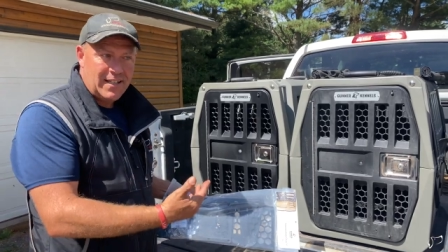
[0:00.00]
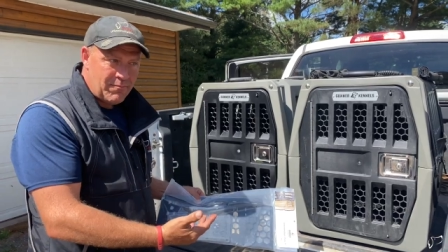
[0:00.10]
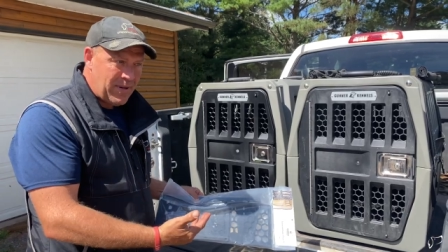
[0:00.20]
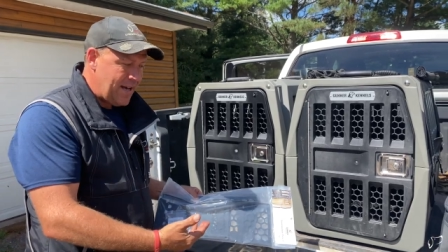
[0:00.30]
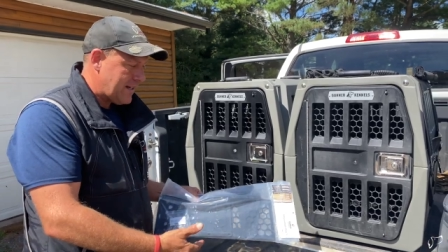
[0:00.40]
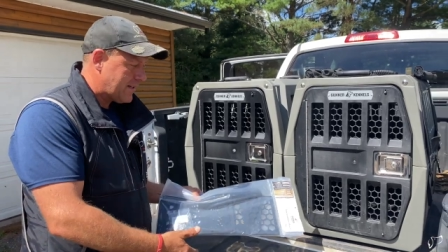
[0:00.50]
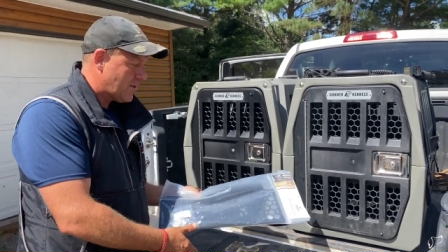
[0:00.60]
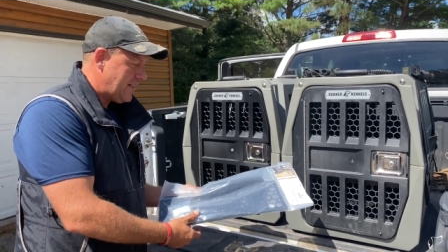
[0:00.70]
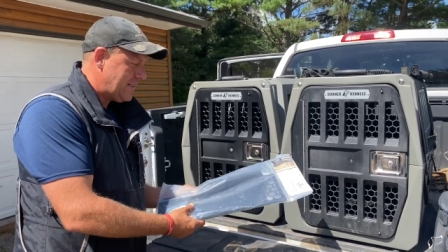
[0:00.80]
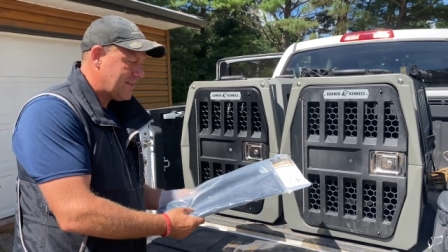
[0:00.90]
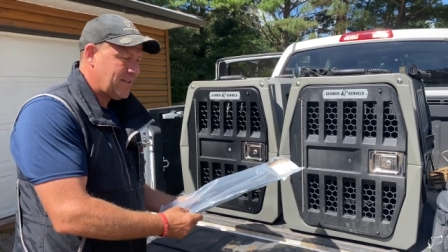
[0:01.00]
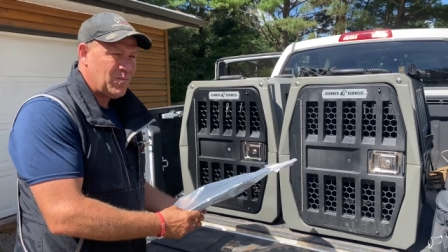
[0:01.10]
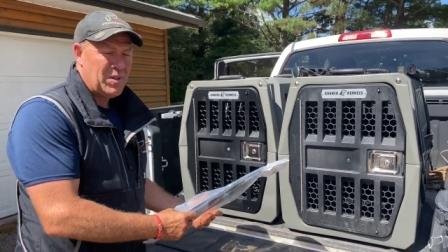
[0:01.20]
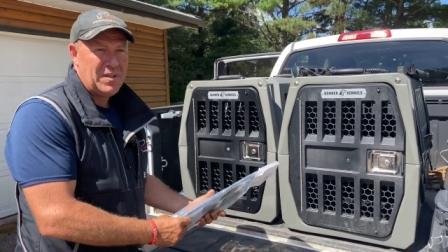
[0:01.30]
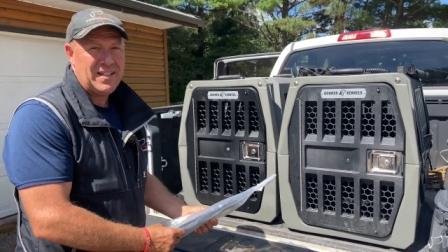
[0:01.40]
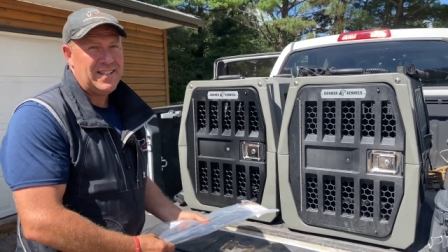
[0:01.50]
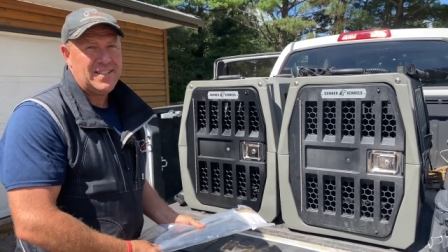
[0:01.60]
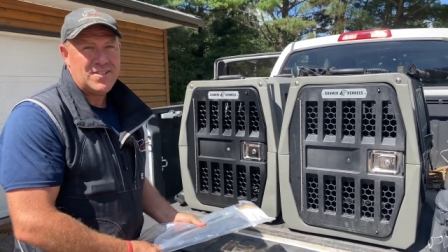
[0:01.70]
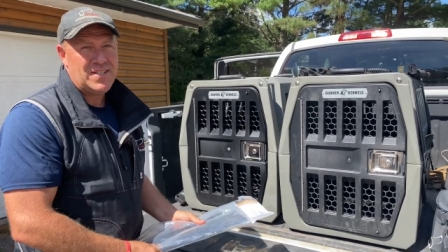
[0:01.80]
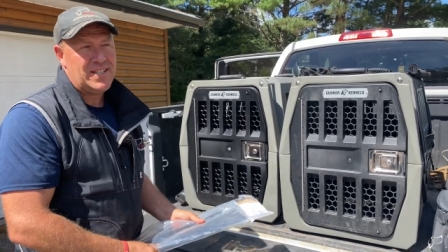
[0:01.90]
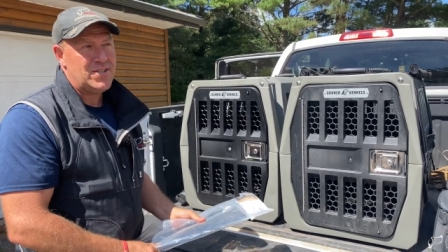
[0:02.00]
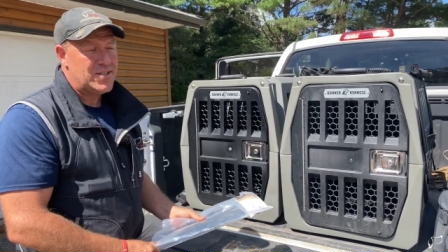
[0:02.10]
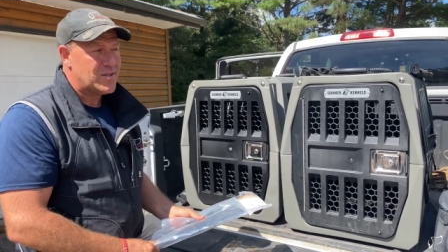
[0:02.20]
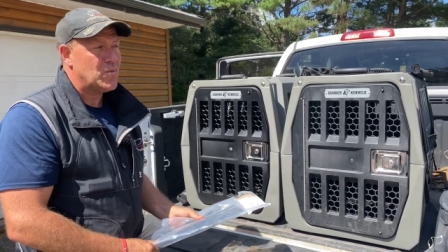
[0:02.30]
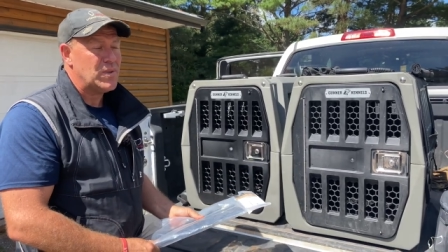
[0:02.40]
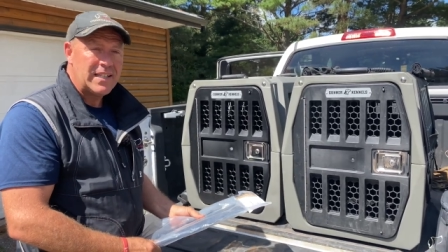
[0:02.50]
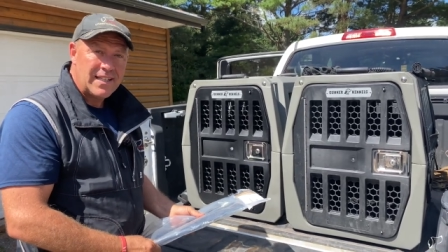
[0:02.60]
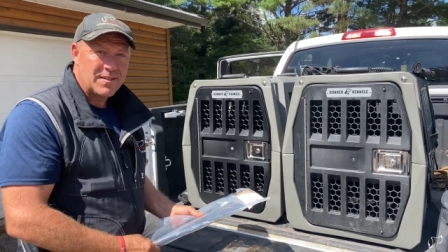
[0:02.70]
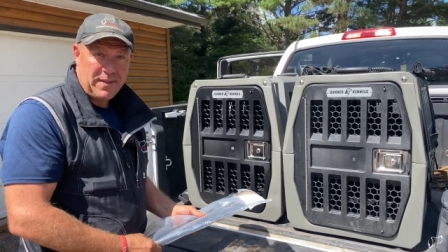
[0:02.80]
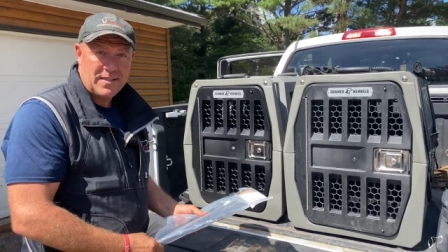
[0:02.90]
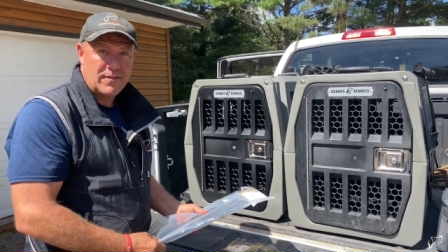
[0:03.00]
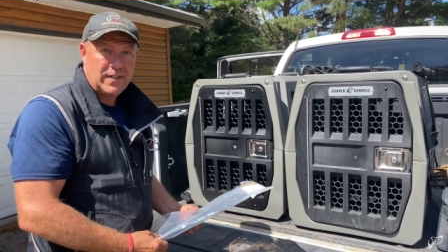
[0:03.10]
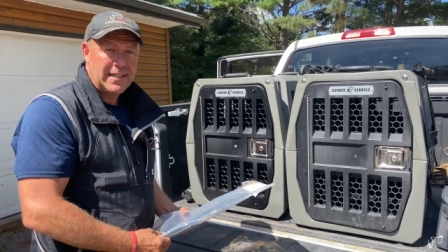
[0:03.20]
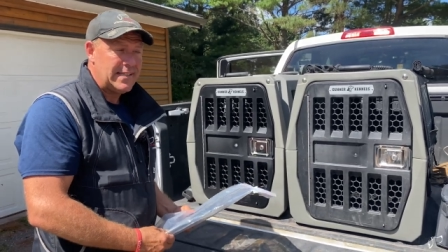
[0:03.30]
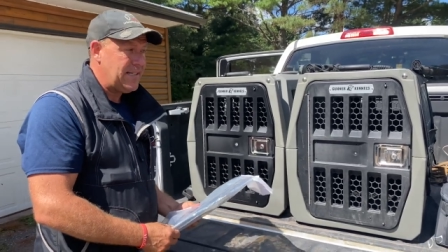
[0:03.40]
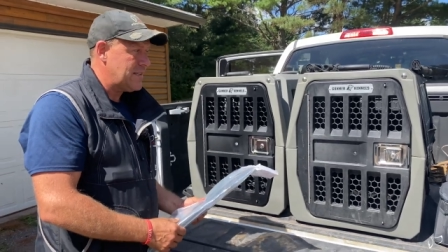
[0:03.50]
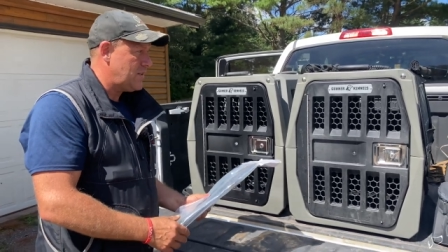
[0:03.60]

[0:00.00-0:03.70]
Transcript: an impact crate to someone and it's, it's just really expensive, like I said.